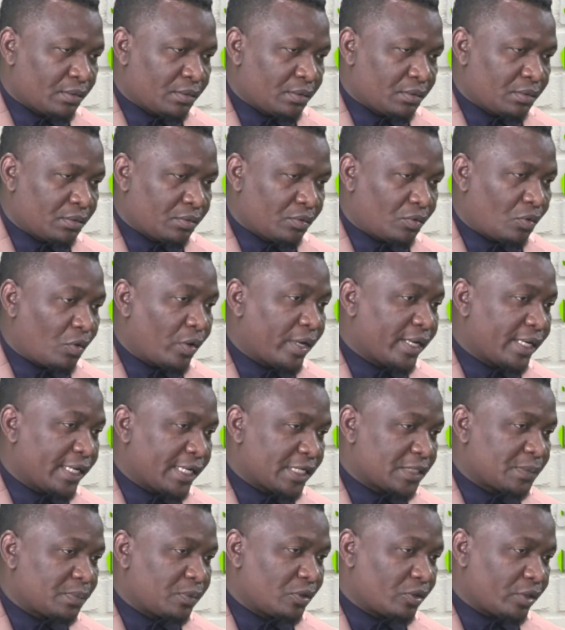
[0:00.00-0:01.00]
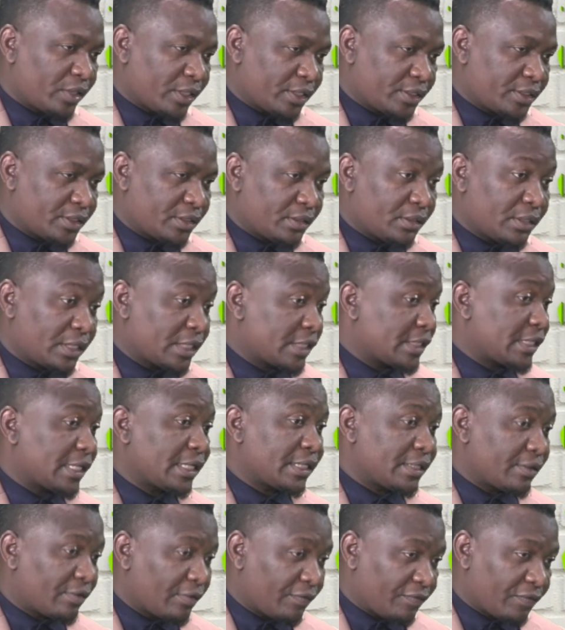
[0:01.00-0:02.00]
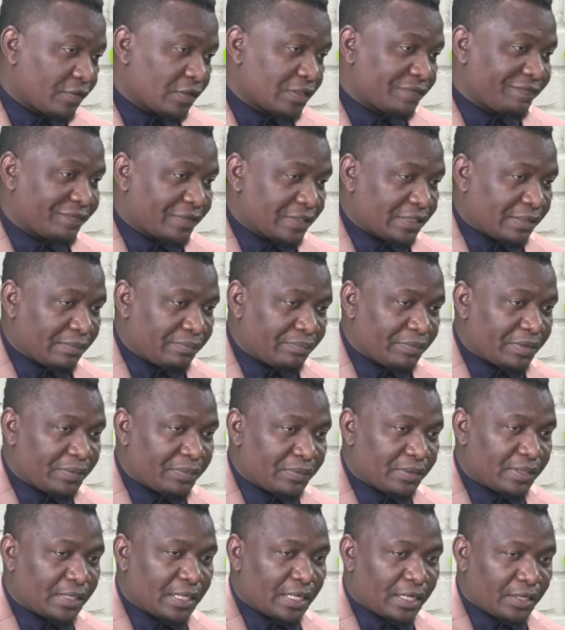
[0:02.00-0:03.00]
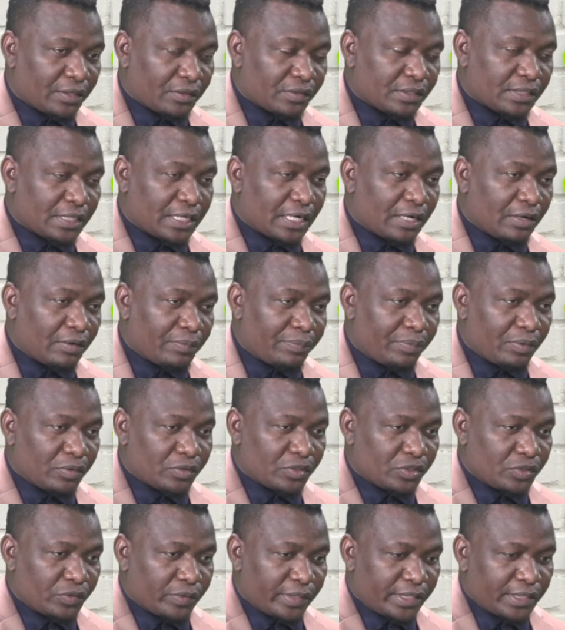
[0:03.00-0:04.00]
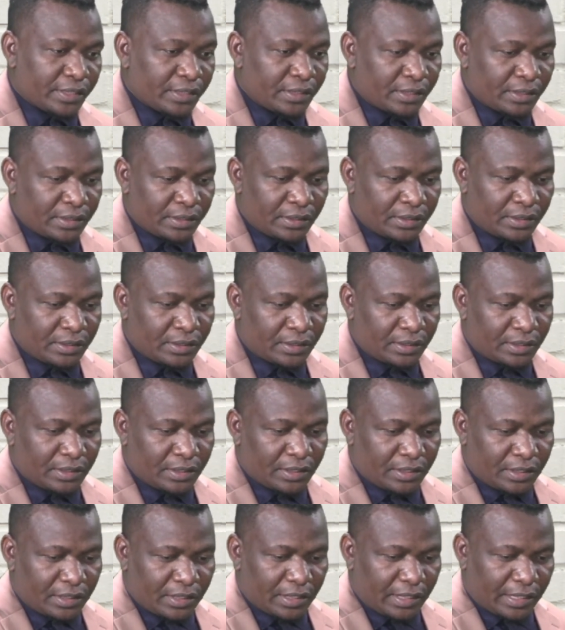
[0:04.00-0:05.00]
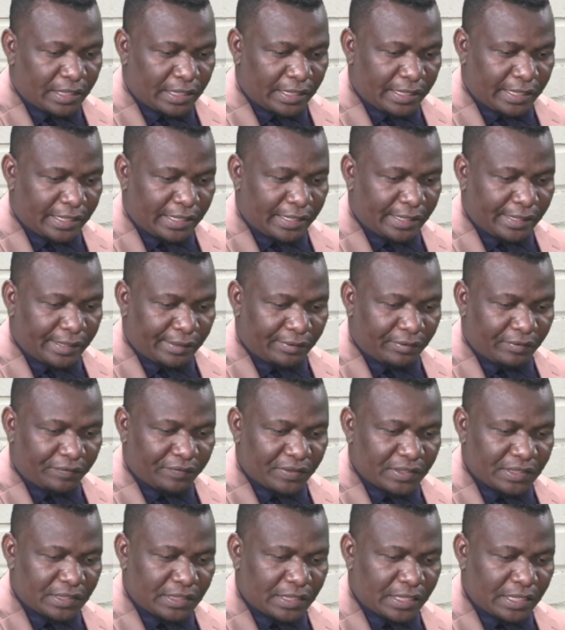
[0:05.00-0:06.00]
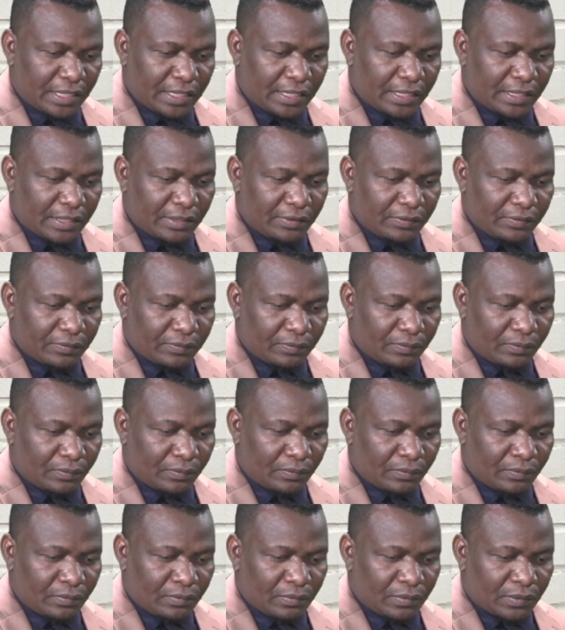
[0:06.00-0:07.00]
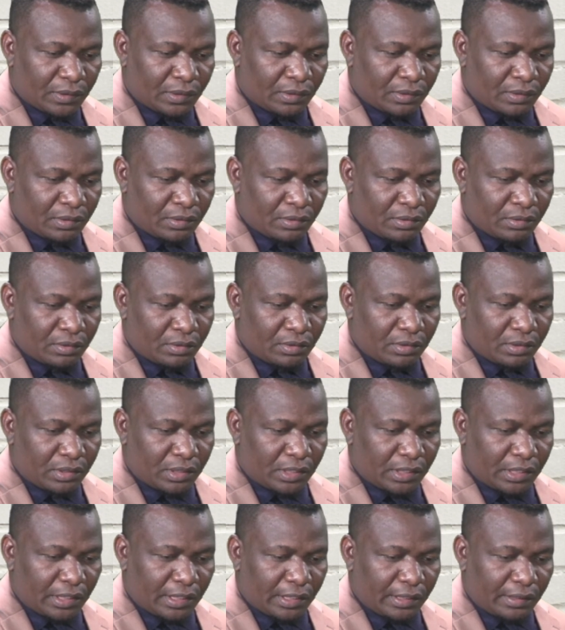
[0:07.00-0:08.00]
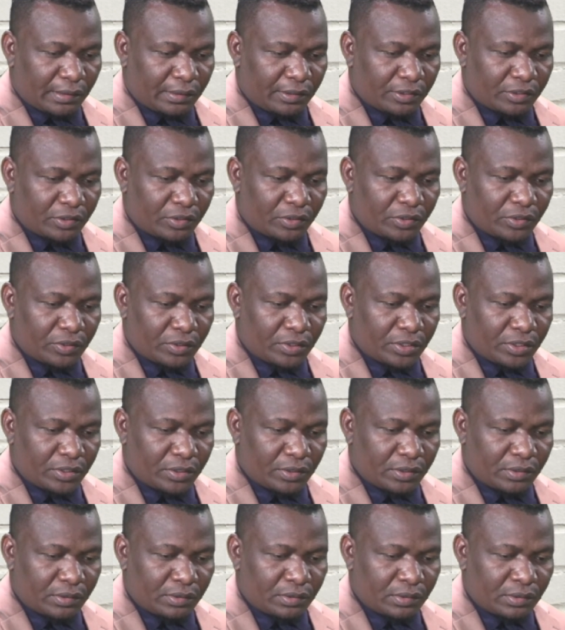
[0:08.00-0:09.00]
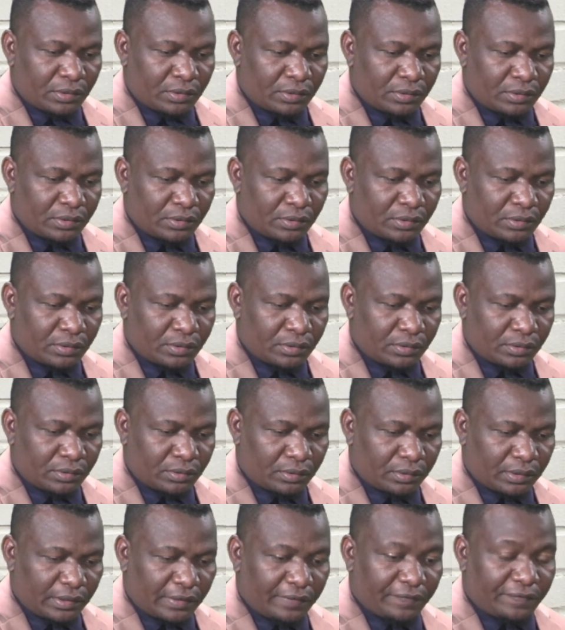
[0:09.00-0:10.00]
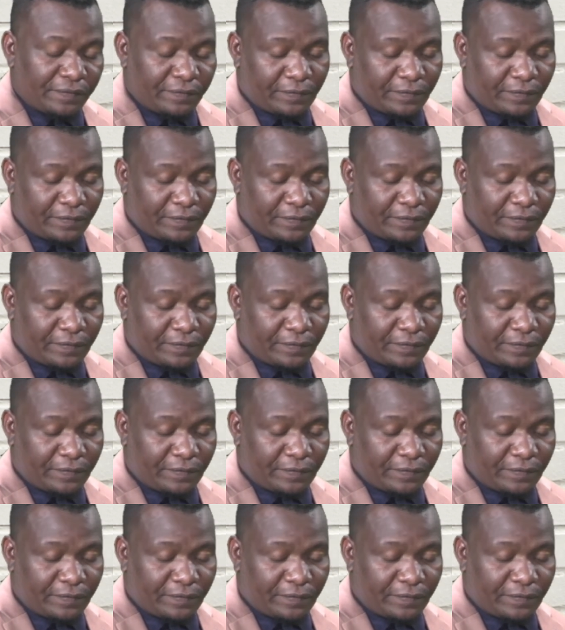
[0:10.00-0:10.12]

oil exploration. Exciting, of course, for some people. There are those that are opposed to it. And obviously, your union, if